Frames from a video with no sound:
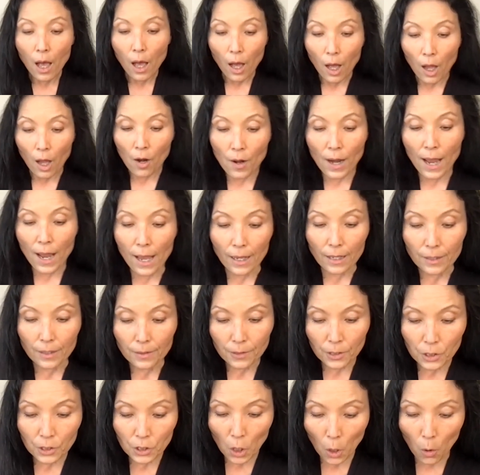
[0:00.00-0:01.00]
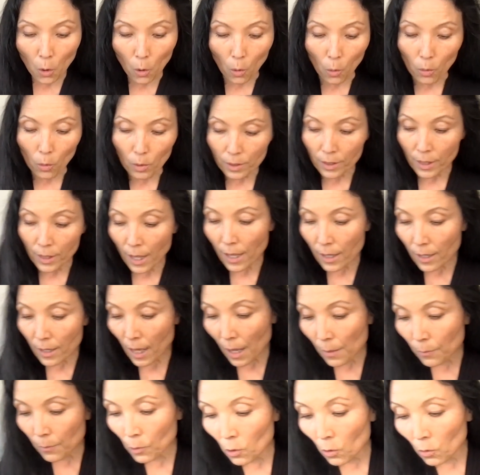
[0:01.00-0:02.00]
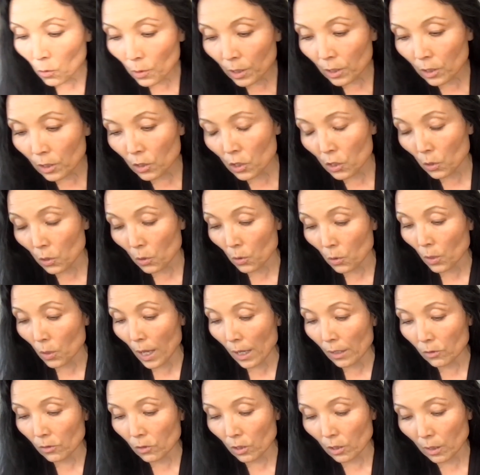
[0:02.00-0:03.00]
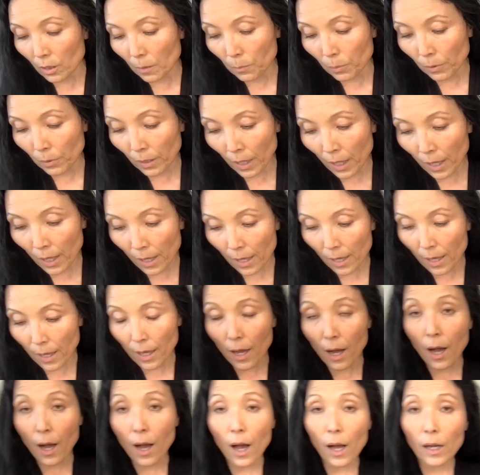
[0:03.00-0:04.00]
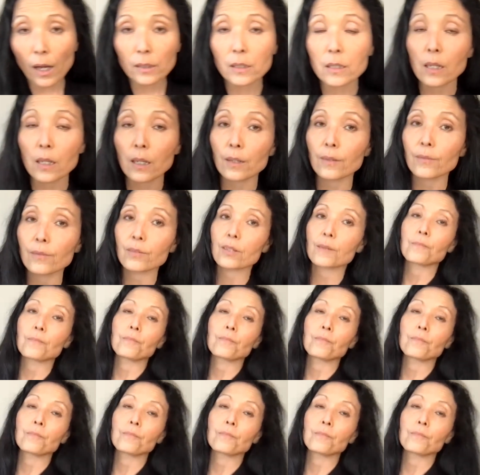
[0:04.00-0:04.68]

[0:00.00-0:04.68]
All right, so then I'm going to actually play octaves.